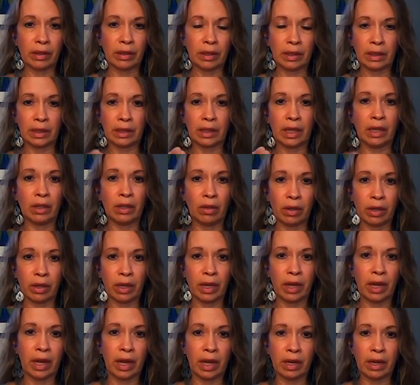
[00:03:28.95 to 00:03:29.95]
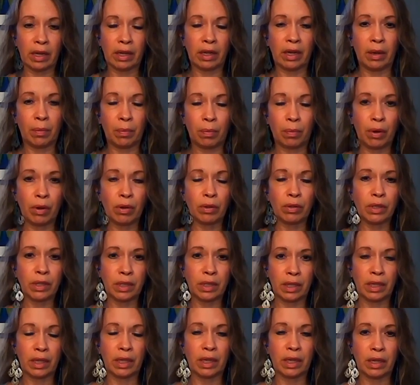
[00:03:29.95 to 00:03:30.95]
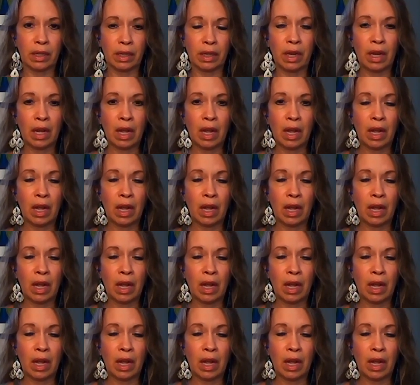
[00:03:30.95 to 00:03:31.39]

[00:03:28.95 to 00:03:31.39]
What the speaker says: And I look at a person's